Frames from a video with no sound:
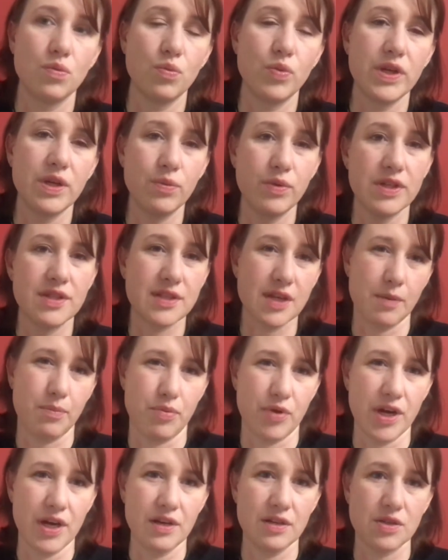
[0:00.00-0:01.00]
We
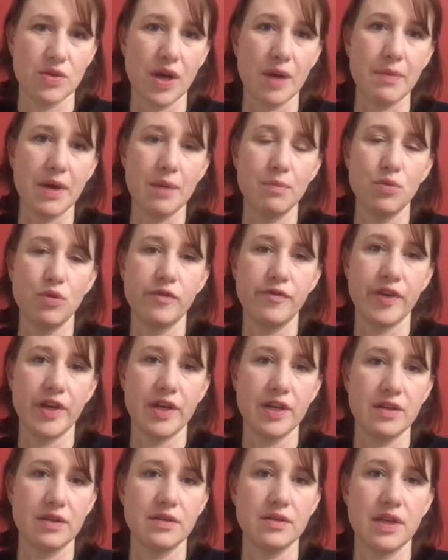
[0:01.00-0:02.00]
separate. So I might move
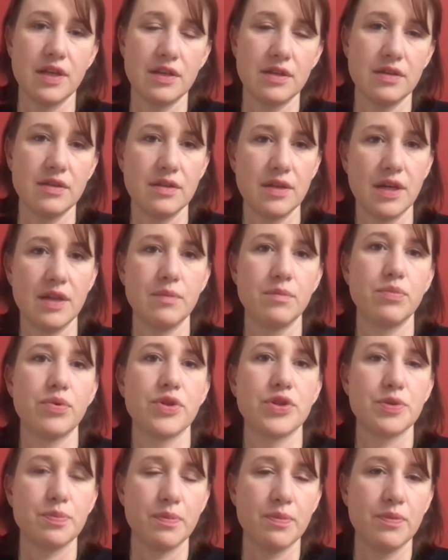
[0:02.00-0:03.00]
in and
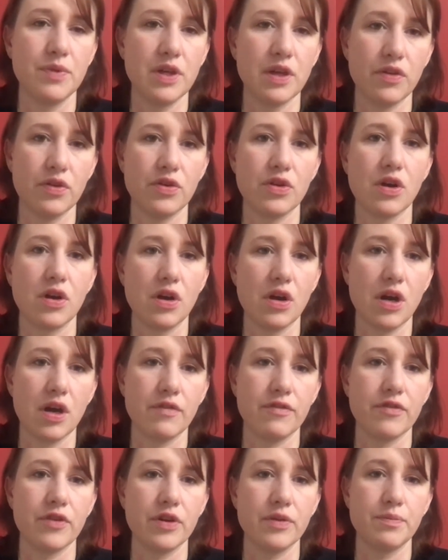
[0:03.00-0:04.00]
push the other dog
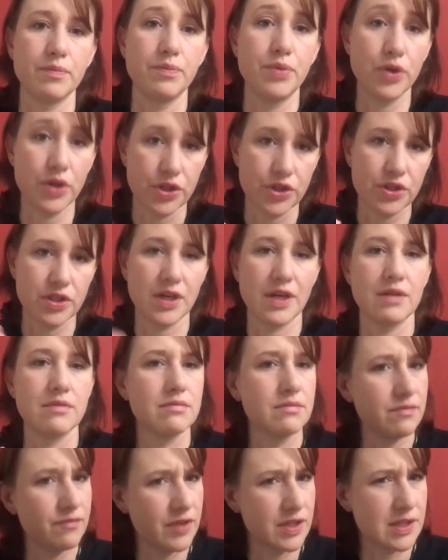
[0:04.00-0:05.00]
off, or push, not
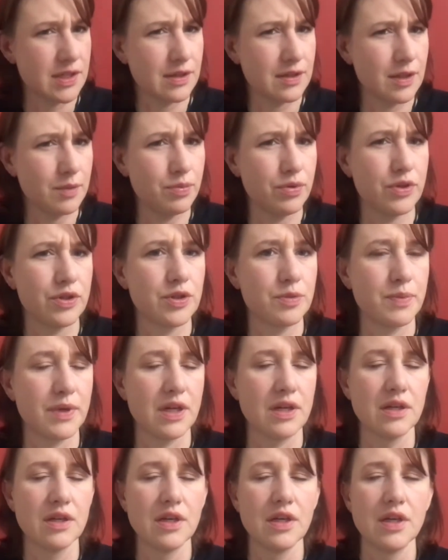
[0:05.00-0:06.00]
physically push,
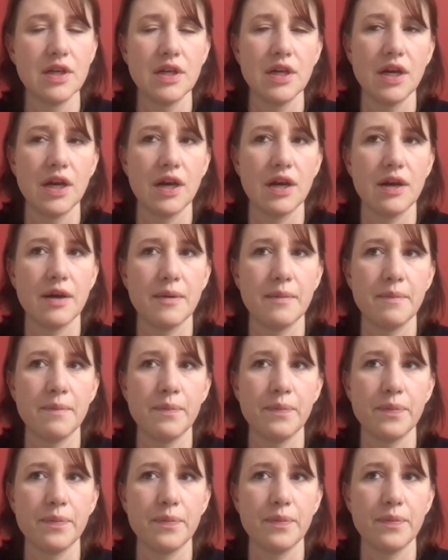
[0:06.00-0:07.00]
but
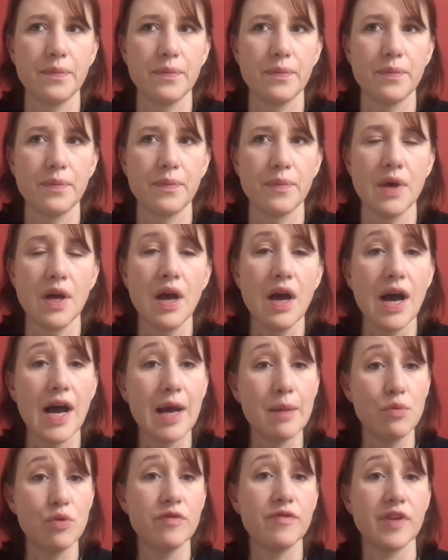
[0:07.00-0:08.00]

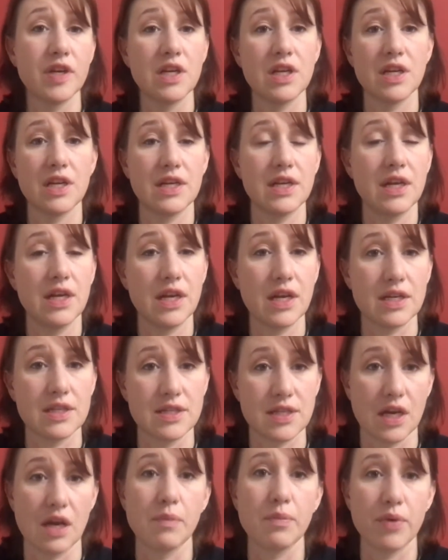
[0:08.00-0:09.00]
I move in and I
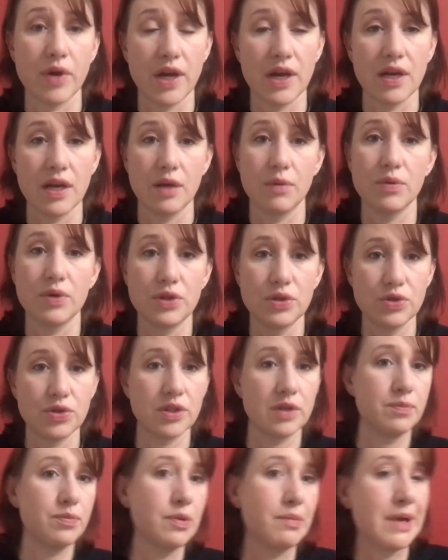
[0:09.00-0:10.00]
separate. I will
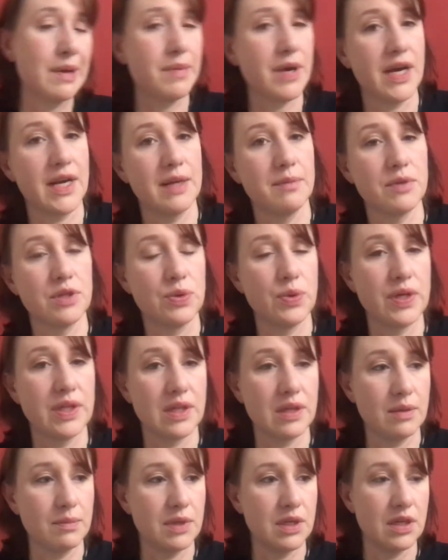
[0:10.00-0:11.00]
usually put my body in between
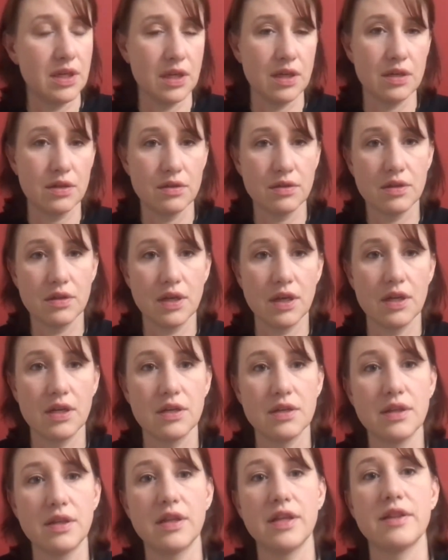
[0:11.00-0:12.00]
them and kind
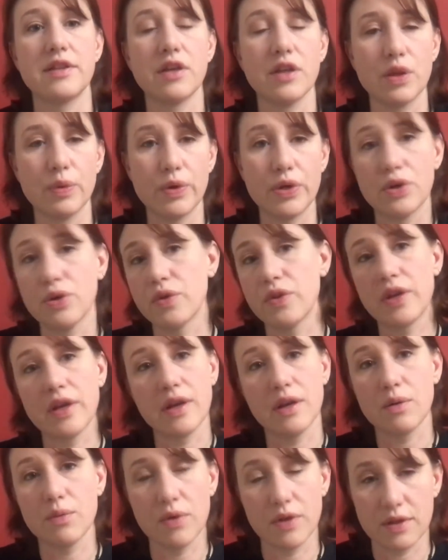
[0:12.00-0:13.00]
of let the other one know that
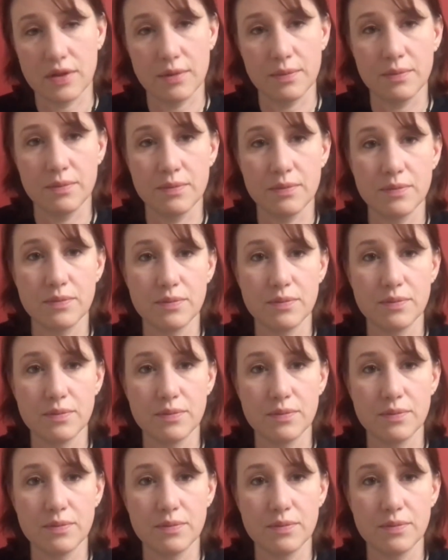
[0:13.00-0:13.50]
I don't want them